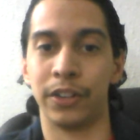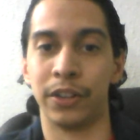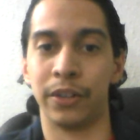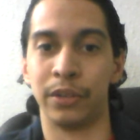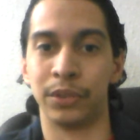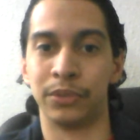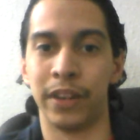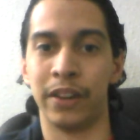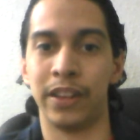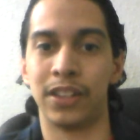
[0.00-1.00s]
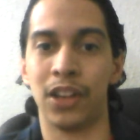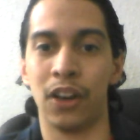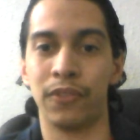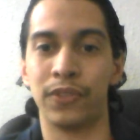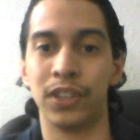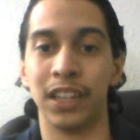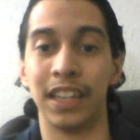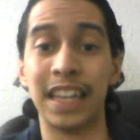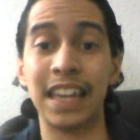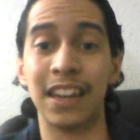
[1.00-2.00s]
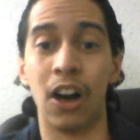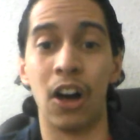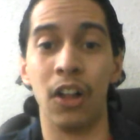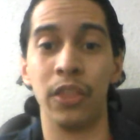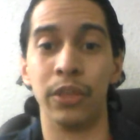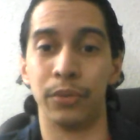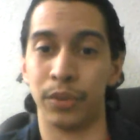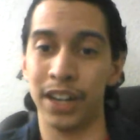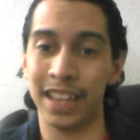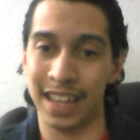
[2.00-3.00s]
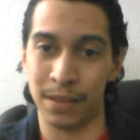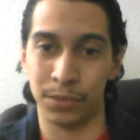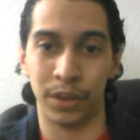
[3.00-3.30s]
you know, it was very tough to lean on the running game.